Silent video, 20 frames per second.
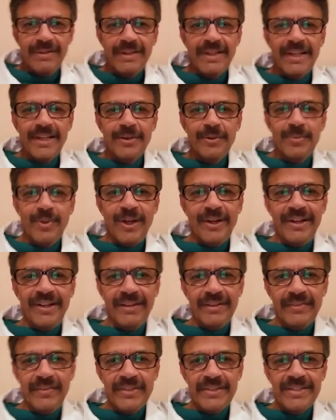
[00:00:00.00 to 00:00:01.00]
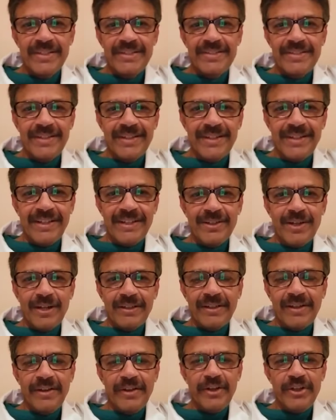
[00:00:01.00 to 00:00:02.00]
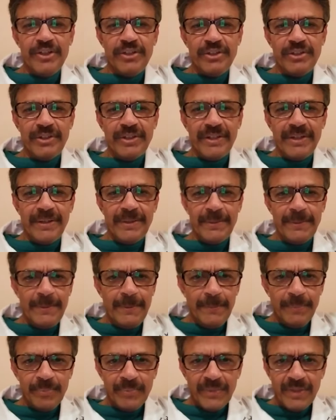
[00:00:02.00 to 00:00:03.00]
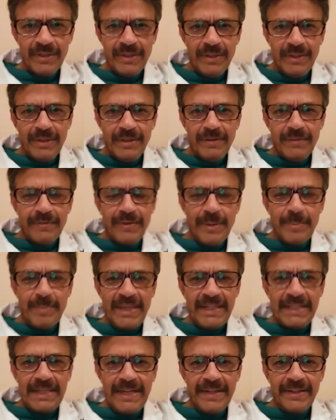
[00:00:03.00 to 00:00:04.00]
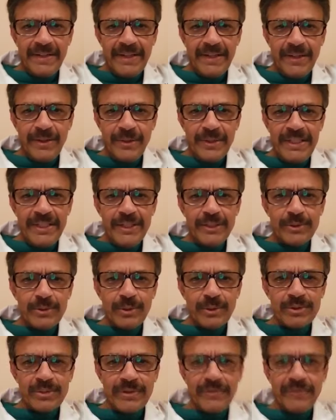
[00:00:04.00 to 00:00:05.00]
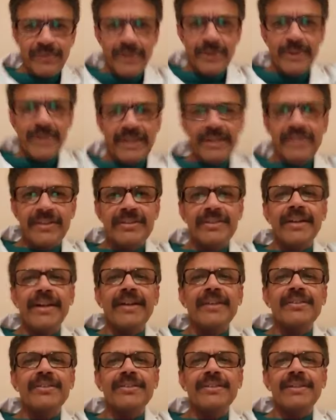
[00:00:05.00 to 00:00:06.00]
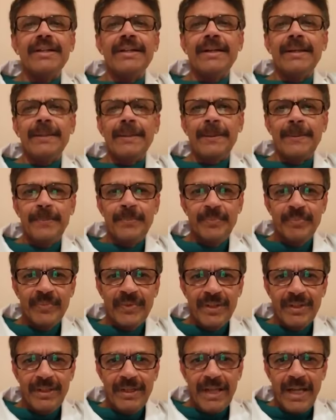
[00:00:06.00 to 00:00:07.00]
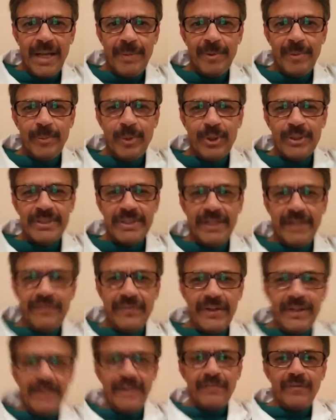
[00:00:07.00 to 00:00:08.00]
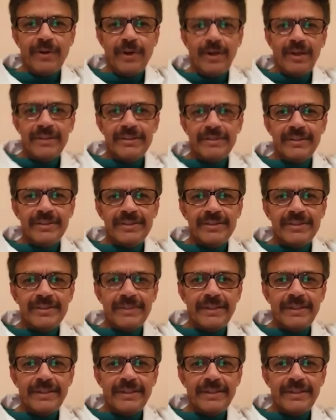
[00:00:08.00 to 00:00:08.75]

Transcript: Hi, good morning. This is Dr. Harish from Atlanta on the east coast of United States. I'm a board certified nephrologist.